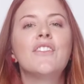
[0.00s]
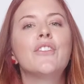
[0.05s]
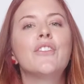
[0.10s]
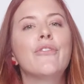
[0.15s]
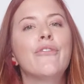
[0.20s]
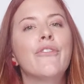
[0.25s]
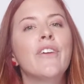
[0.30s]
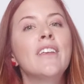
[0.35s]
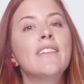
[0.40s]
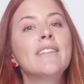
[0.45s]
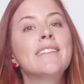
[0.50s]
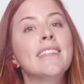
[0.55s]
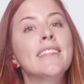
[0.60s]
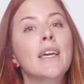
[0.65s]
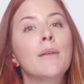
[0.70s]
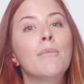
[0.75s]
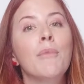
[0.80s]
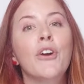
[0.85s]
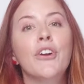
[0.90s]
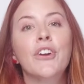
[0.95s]
The face
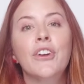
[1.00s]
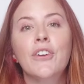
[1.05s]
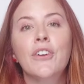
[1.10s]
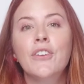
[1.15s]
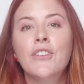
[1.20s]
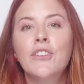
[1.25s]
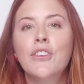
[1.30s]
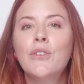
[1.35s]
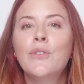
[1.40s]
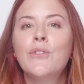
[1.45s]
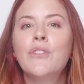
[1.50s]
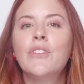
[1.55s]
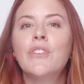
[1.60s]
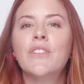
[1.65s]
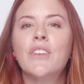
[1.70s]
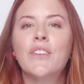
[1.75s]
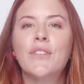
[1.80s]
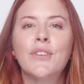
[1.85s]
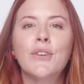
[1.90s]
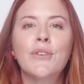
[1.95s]
landmarker
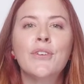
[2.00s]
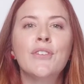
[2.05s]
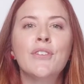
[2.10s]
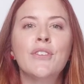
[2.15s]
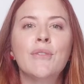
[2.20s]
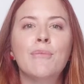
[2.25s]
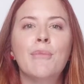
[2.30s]
uses a series